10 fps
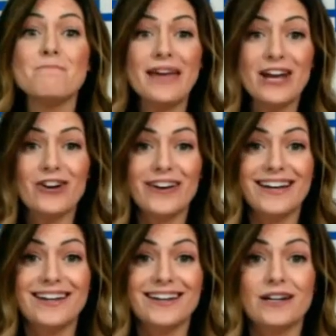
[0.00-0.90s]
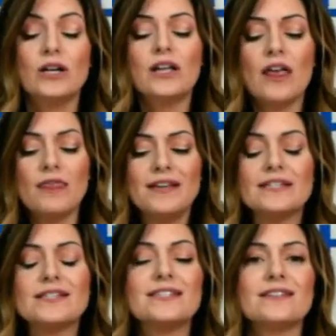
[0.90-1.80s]
period,
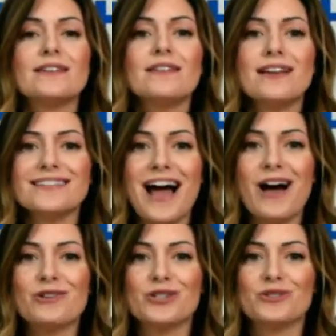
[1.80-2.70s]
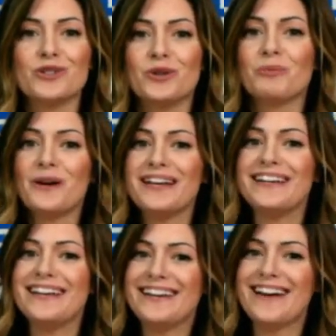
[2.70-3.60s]
this still allows you to bring
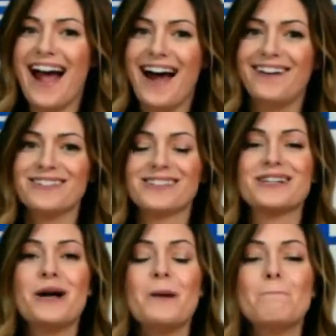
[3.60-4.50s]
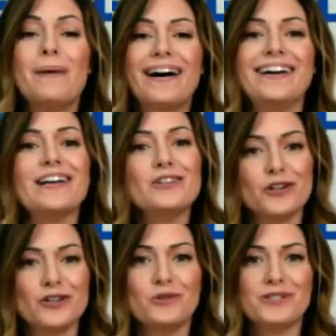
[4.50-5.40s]
it in-house, but
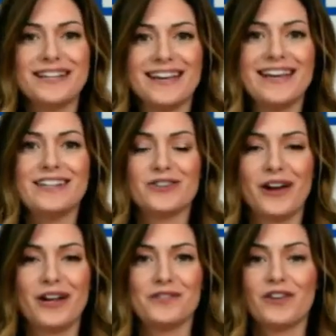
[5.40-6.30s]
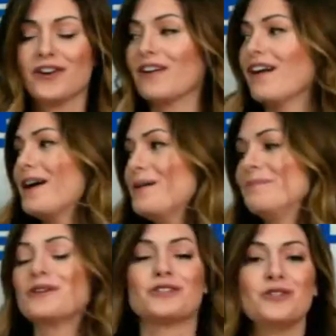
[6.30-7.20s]
you're using a heat transfer,
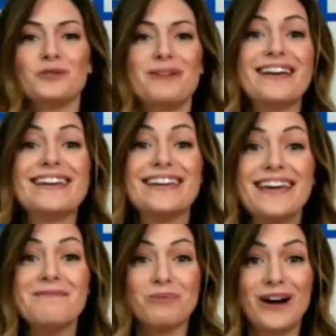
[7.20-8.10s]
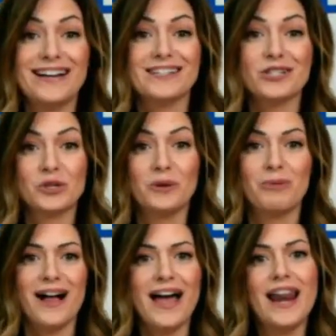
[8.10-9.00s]
um, or excuse me, a heat press to
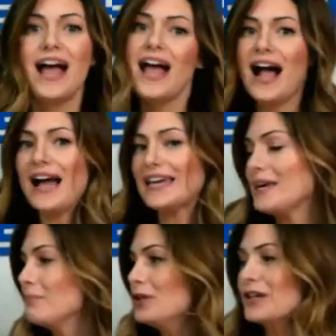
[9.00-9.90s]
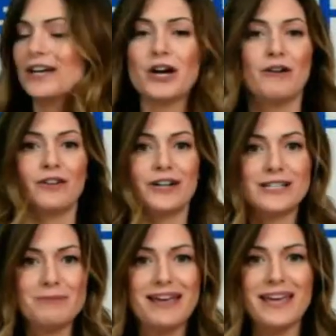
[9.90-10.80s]
apply it. I keep looking over
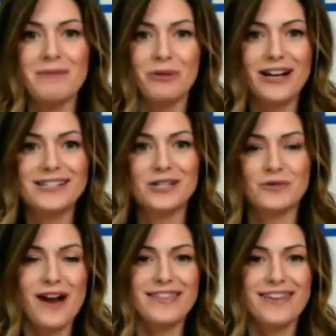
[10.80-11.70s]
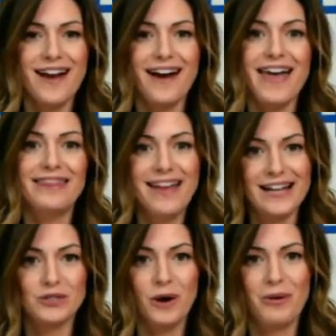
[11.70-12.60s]
because my heat press is right there, and
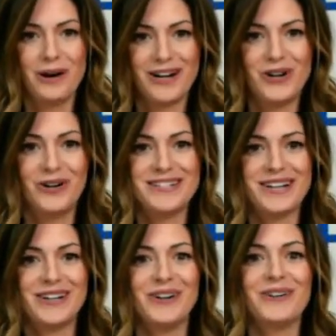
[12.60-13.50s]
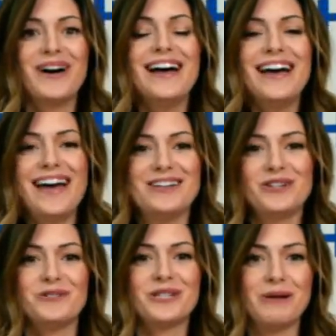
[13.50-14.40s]
that's where we're going to go and
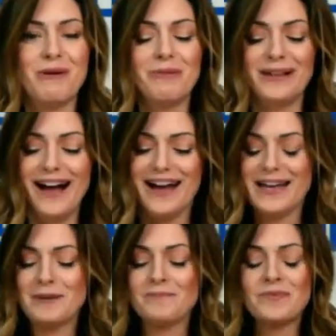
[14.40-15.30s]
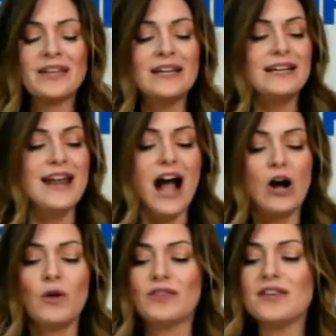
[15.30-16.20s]
do some applying.
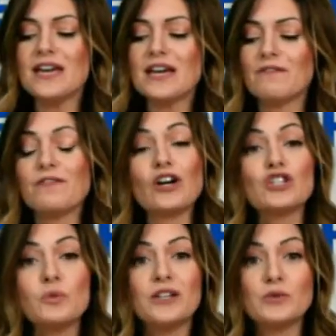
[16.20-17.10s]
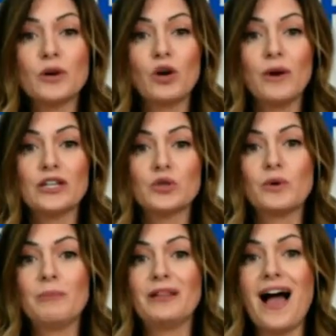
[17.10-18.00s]
Now, the first ones we're going
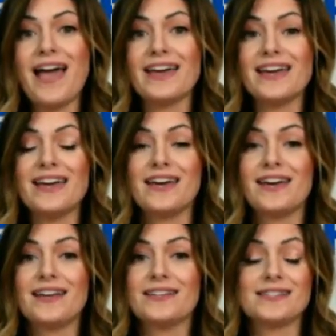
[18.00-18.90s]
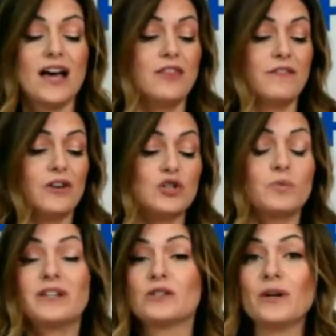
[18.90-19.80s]
to apply is, uh, the
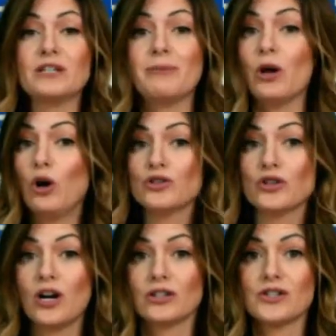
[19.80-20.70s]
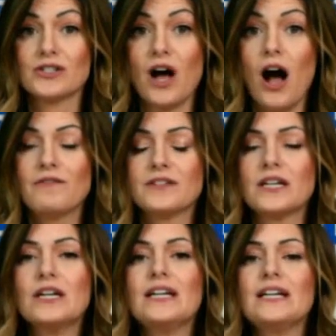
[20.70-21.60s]
first one is going to be Ultra Color Soft.
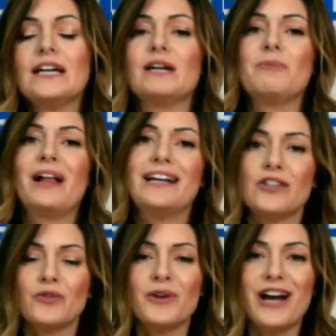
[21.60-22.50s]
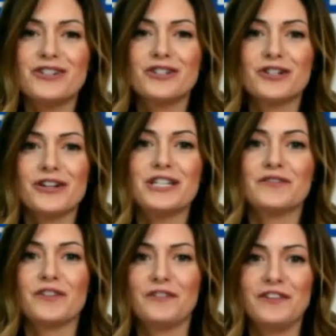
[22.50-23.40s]
It applies at three hundred
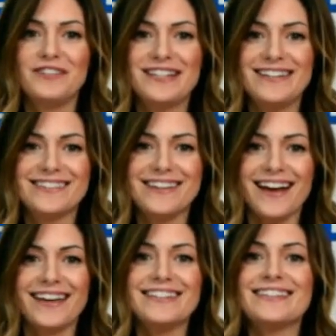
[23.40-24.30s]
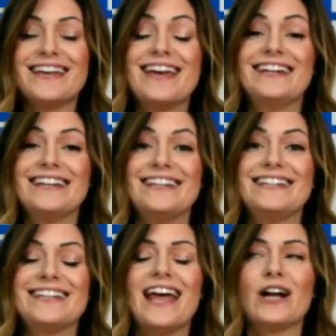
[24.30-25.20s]
degrees for fifteen seconds, and it
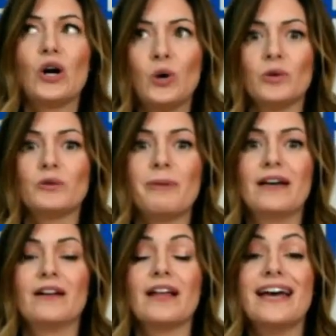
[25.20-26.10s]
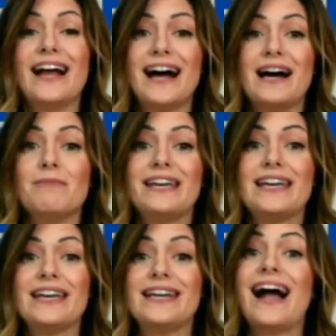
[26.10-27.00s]
is a cold peel. And I
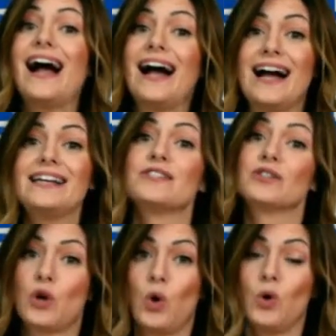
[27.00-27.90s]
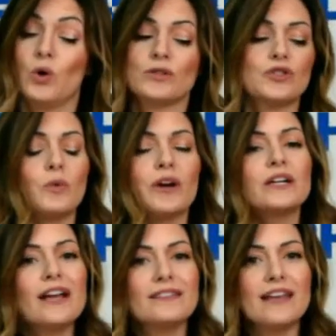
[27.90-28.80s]
mean, ice cold. So we're
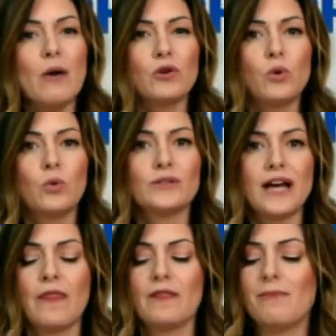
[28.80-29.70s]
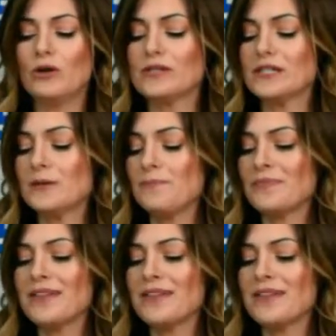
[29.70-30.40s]
gonna let that one cool down the most.